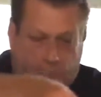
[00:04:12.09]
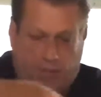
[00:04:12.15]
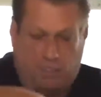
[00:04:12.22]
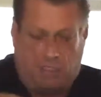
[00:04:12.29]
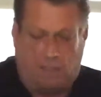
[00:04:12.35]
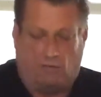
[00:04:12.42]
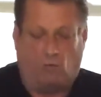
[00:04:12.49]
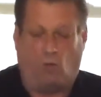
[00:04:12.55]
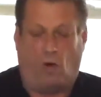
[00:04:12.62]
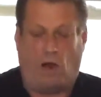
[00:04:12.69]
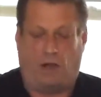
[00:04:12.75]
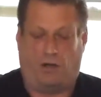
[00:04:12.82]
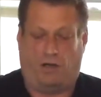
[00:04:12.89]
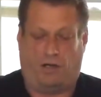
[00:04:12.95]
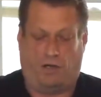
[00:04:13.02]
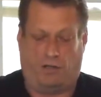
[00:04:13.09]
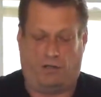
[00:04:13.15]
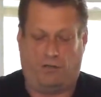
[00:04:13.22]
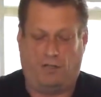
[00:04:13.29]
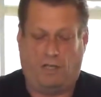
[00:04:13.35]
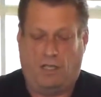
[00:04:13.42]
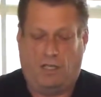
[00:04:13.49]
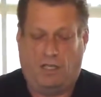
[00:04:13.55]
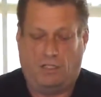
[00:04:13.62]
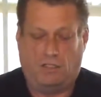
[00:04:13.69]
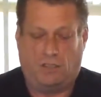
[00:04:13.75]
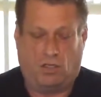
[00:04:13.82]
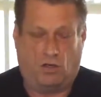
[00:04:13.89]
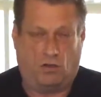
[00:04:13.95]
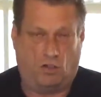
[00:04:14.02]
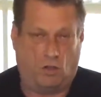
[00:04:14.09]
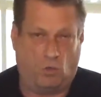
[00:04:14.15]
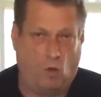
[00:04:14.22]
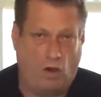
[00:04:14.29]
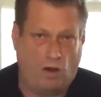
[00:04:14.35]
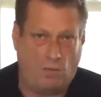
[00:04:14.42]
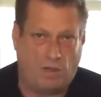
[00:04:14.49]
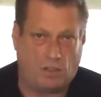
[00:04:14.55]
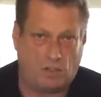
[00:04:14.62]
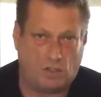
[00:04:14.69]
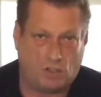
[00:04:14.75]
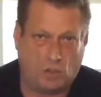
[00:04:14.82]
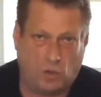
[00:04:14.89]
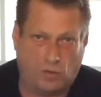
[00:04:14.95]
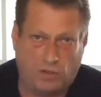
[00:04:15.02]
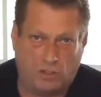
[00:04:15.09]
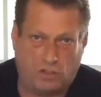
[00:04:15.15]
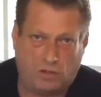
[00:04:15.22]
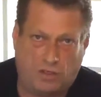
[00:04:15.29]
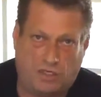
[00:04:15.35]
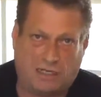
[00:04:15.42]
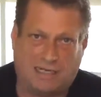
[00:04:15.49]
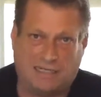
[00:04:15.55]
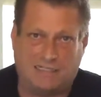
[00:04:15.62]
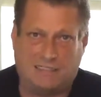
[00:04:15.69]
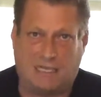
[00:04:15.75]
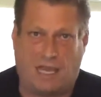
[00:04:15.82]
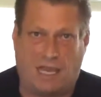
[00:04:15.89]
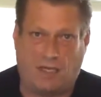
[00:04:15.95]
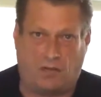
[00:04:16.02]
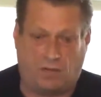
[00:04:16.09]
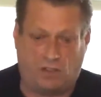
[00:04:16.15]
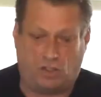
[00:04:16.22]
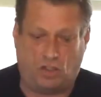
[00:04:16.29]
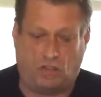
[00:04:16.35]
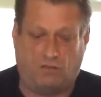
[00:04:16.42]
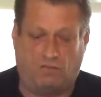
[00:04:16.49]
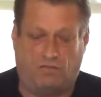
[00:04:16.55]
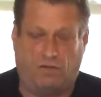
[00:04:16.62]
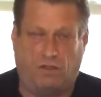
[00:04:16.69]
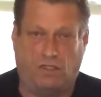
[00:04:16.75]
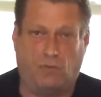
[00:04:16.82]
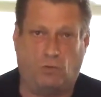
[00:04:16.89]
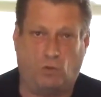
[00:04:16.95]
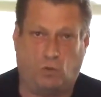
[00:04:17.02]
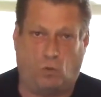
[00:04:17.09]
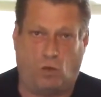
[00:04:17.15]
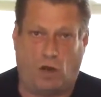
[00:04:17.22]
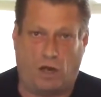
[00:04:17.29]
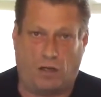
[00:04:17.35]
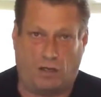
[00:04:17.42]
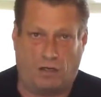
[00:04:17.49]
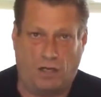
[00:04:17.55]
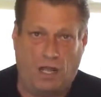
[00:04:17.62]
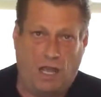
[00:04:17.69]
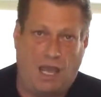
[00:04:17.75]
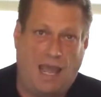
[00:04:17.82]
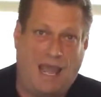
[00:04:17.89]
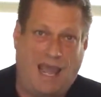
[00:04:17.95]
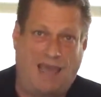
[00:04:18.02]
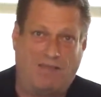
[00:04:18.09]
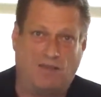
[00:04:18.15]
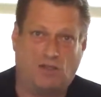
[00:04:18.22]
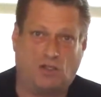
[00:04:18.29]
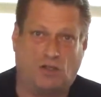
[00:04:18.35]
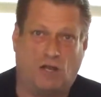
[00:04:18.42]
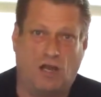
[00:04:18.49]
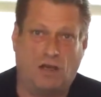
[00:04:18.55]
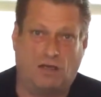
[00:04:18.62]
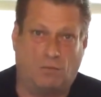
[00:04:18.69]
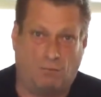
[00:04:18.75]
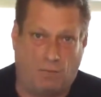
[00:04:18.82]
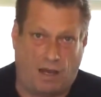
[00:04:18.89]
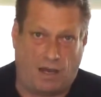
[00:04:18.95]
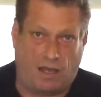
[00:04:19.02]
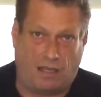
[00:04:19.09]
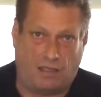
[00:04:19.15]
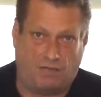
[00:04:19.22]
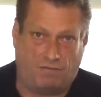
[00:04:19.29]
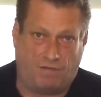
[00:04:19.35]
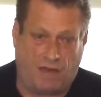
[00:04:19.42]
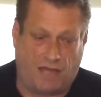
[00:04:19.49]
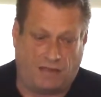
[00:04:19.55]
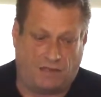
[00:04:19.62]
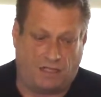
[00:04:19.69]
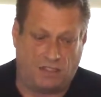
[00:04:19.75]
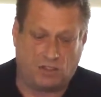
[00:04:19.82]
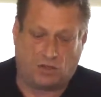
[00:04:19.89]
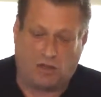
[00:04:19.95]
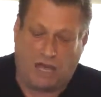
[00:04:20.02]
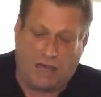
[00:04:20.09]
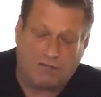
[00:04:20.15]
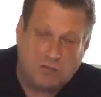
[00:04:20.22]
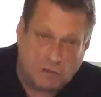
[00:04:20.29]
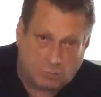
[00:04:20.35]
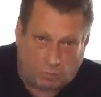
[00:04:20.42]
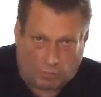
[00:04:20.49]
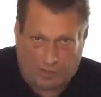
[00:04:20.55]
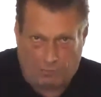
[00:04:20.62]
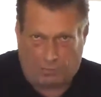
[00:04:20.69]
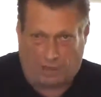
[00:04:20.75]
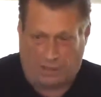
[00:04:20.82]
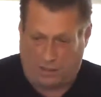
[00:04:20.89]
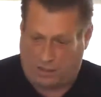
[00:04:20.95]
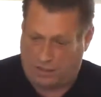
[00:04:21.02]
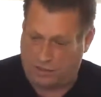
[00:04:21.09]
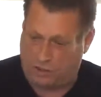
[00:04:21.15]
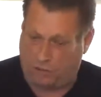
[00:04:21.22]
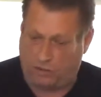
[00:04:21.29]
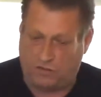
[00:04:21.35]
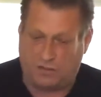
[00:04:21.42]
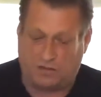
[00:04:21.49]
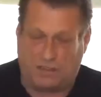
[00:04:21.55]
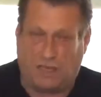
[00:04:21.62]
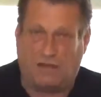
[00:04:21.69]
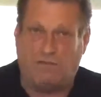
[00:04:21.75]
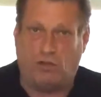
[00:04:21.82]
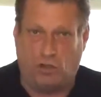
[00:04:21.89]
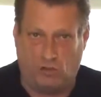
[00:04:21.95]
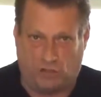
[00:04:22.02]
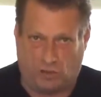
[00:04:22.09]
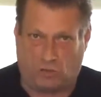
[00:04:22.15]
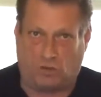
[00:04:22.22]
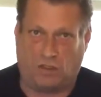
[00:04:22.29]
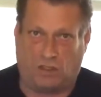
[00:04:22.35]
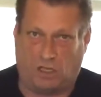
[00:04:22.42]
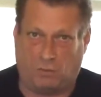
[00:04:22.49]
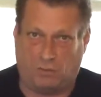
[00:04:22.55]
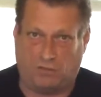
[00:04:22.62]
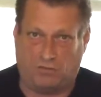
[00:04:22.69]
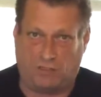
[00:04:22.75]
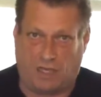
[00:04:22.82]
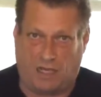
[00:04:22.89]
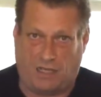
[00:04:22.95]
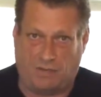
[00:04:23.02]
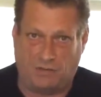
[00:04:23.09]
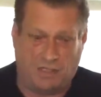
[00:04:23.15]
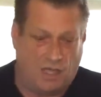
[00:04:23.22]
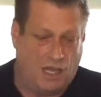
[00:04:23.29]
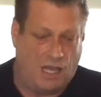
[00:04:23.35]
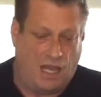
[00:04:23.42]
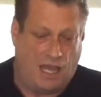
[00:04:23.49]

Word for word: bucket of water here. So you want to make sure that you get a container that you can fill up with water and that you're not going to mind the fact that it's going to have spray paint on it. So you can see I've used this one a couple of times